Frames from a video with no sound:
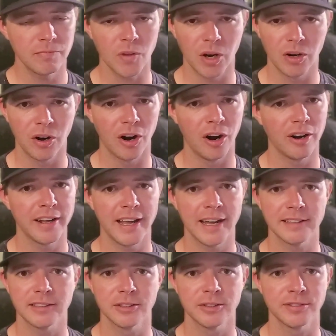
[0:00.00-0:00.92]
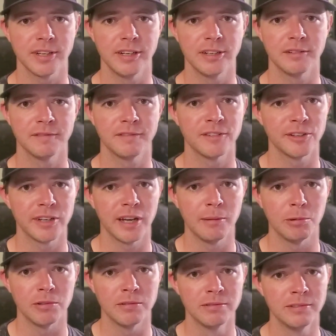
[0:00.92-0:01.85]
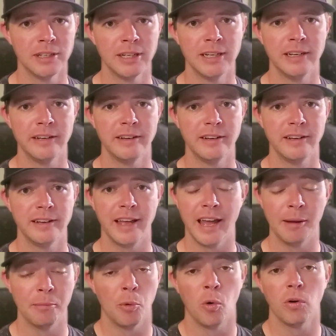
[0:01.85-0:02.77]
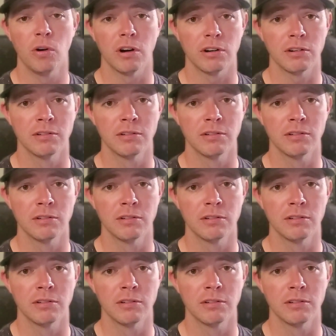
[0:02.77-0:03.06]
are already out there selling them for double and more.